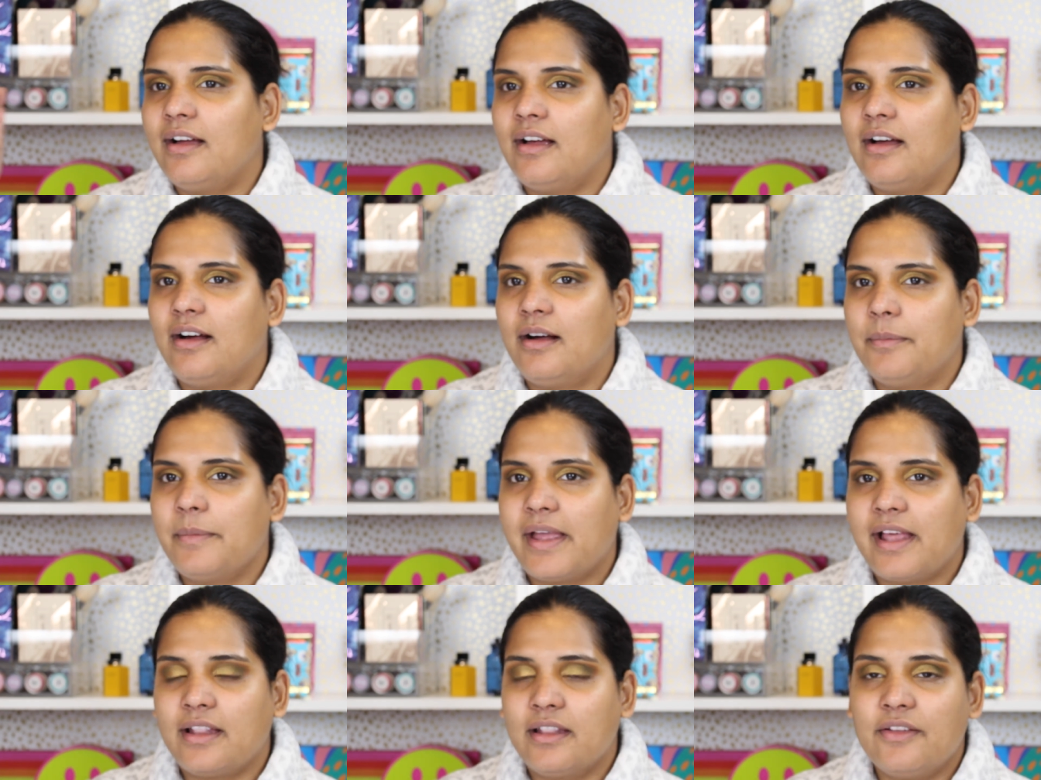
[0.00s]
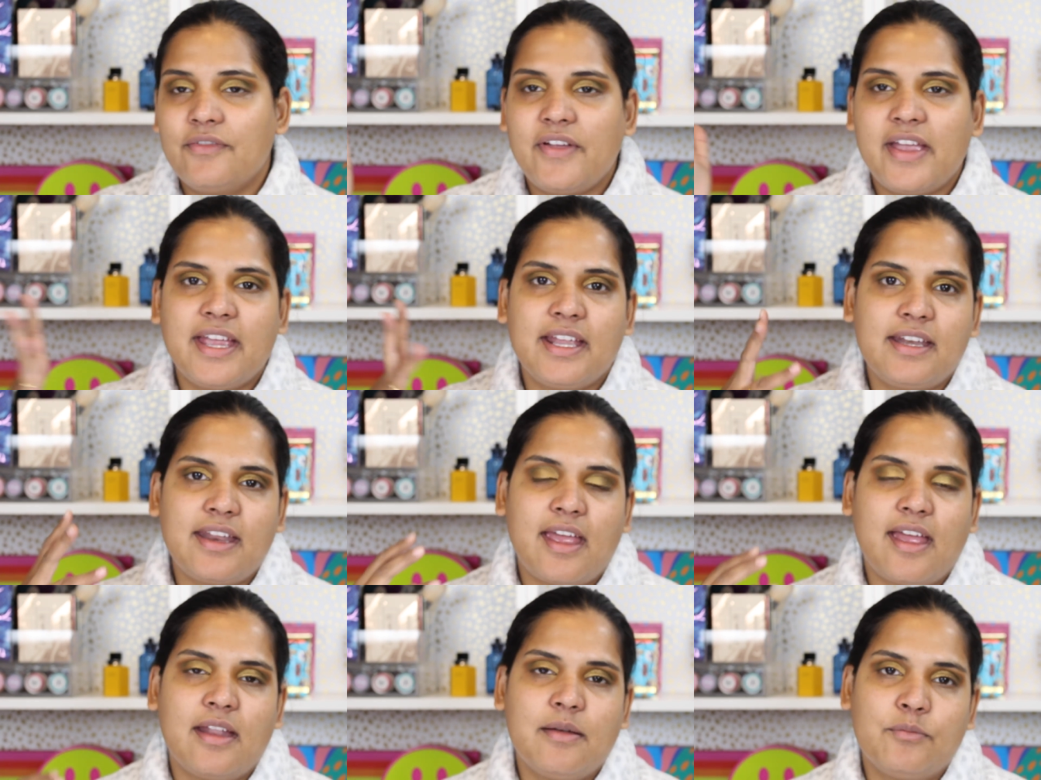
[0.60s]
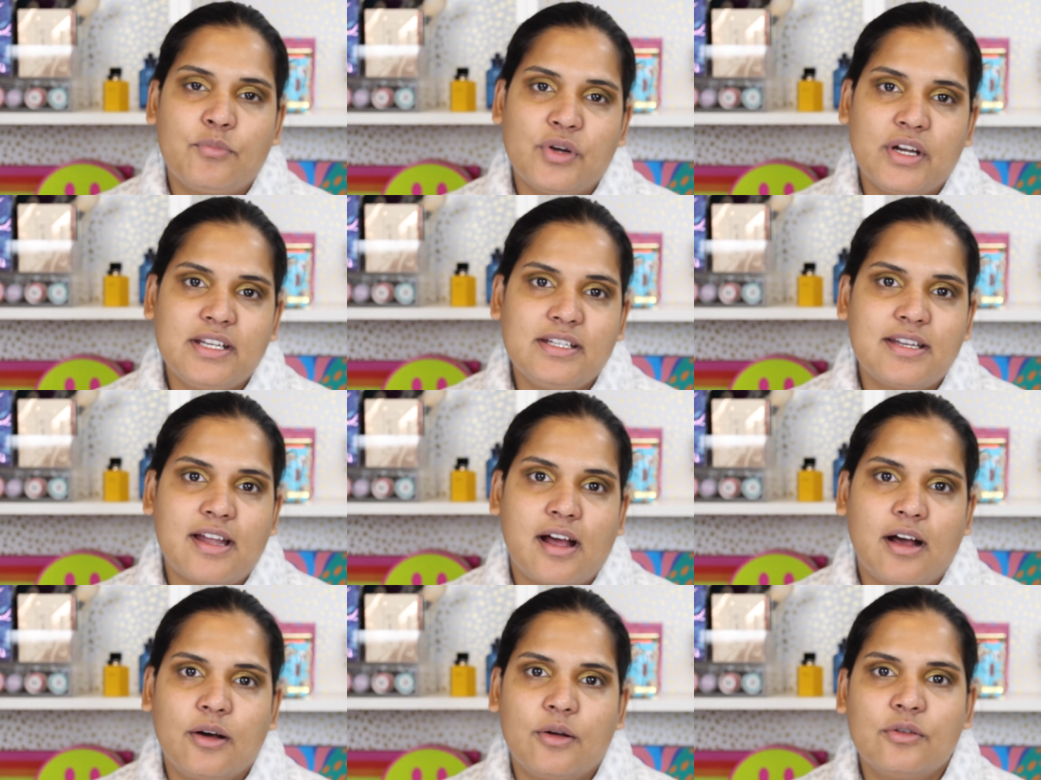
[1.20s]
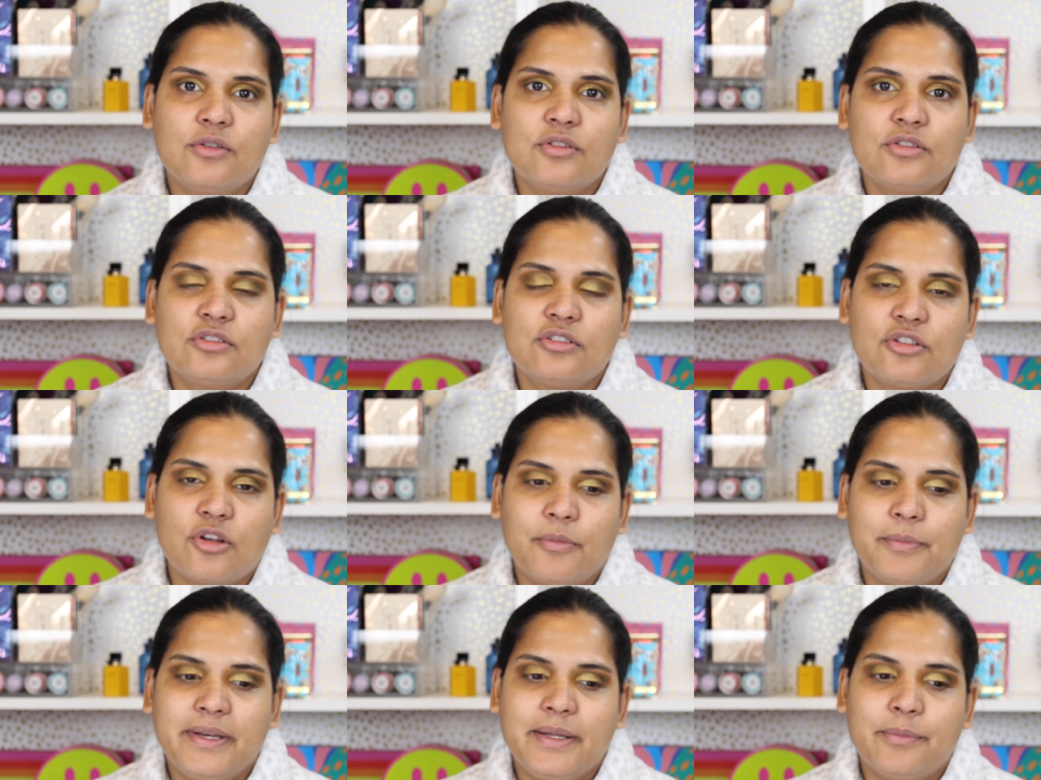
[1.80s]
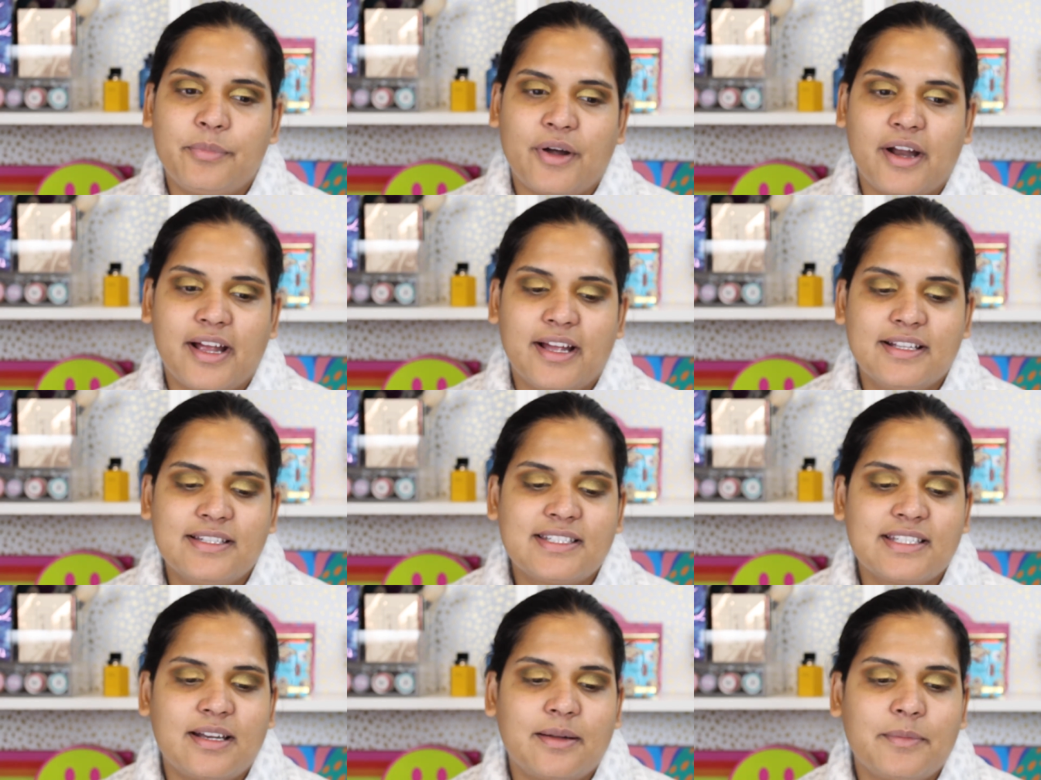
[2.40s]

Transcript: elevate and bring down so many brands.